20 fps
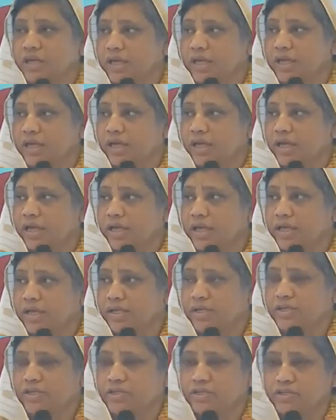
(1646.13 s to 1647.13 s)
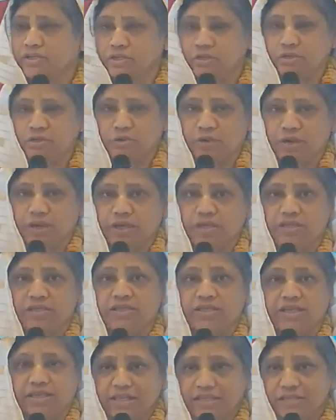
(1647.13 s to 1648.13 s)
and
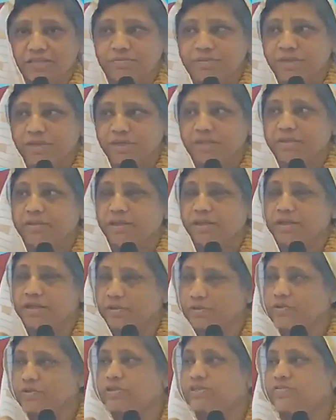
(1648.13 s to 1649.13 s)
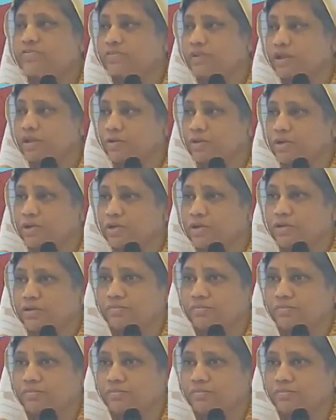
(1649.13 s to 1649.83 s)
get me a lotus flower.